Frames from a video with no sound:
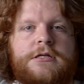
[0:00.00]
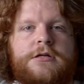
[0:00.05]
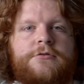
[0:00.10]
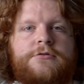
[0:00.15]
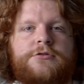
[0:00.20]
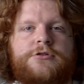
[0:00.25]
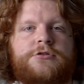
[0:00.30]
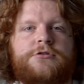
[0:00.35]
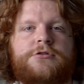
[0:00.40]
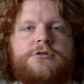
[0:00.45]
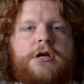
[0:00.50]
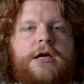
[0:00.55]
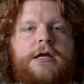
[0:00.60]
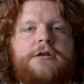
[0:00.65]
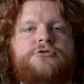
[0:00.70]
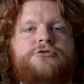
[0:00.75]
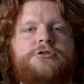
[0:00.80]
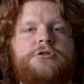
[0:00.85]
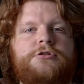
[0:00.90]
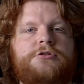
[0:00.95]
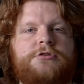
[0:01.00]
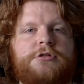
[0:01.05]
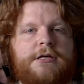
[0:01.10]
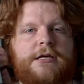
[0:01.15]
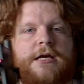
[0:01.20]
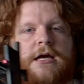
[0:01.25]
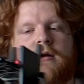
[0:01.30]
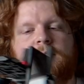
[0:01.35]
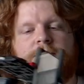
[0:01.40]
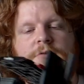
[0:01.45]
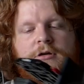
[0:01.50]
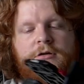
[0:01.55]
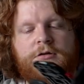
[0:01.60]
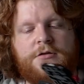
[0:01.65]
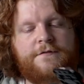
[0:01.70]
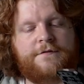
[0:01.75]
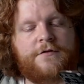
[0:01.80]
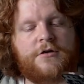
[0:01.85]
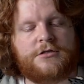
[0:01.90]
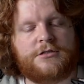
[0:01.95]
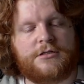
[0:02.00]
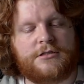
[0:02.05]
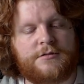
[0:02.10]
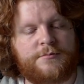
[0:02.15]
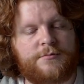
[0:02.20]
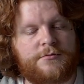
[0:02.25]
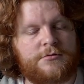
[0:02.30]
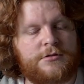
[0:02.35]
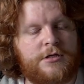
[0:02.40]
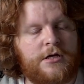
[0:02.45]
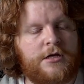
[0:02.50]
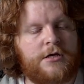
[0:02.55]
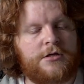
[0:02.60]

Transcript: just introduce the camera first, I suppose.